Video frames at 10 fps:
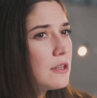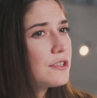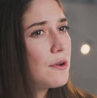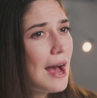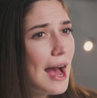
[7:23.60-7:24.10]

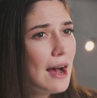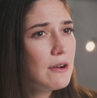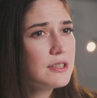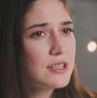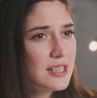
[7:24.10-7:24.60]
So
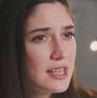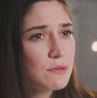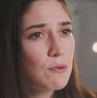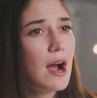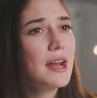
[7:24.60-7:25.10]
how does
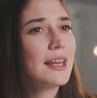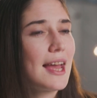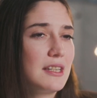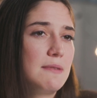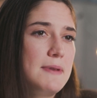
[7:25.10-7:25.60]
this wine
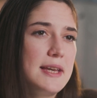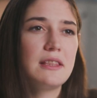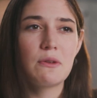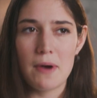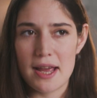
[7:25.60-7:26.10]
get to be
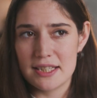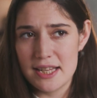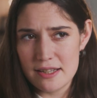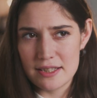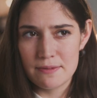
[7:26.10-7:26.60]
the way it
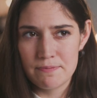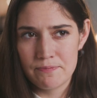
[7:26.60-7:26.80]
is?